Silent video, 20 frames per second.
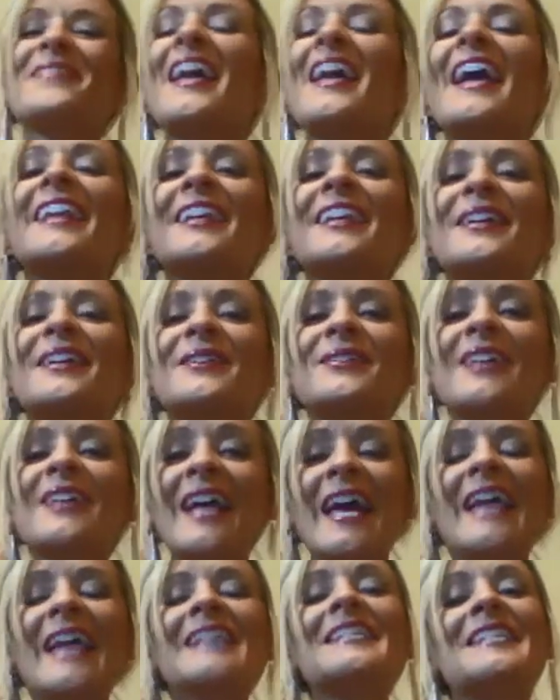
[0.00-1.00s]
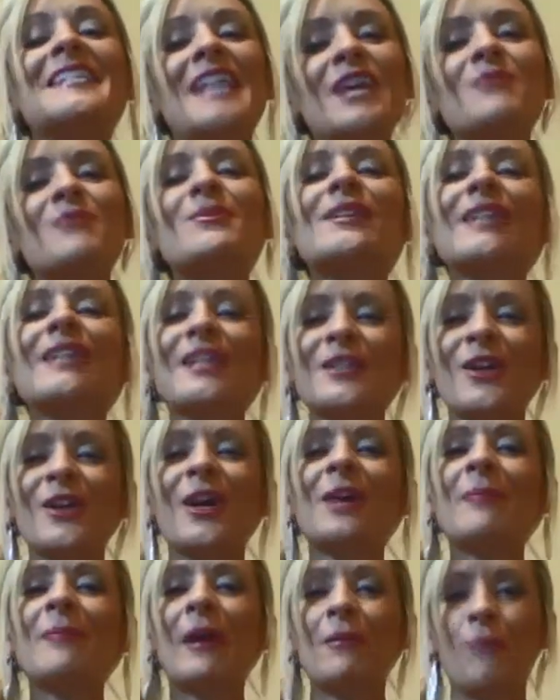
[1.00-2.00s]
Hello! Today we're going to talk
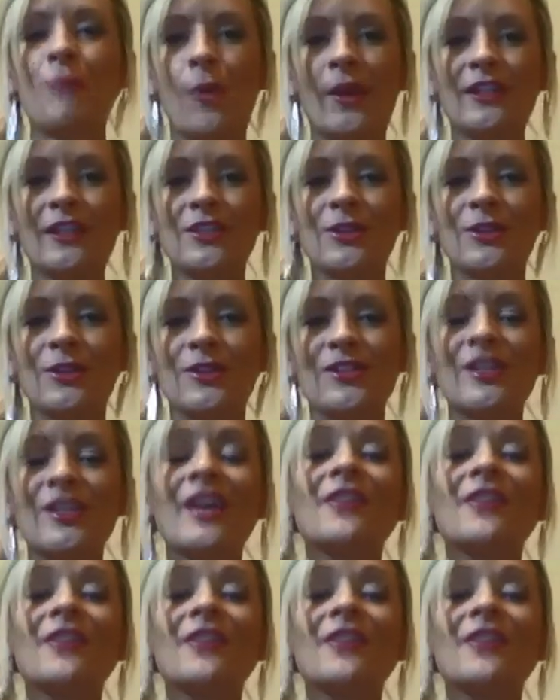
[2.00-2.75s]
about pointers.